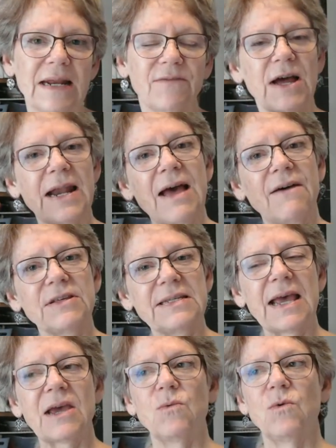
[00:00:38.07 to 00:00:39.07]
I've got to have a
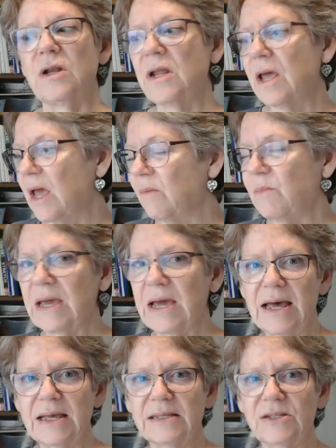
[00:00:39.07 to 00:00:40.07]
second one
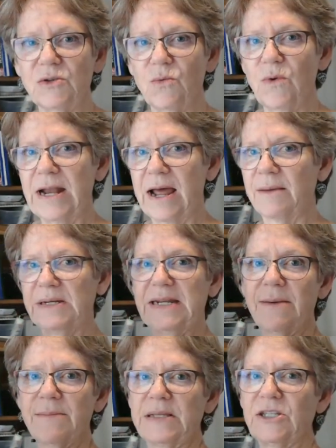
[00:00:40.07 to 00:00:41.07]
because when I'm
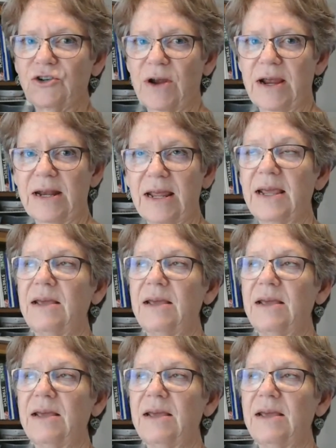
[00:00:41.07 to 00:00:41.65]
demonstrating,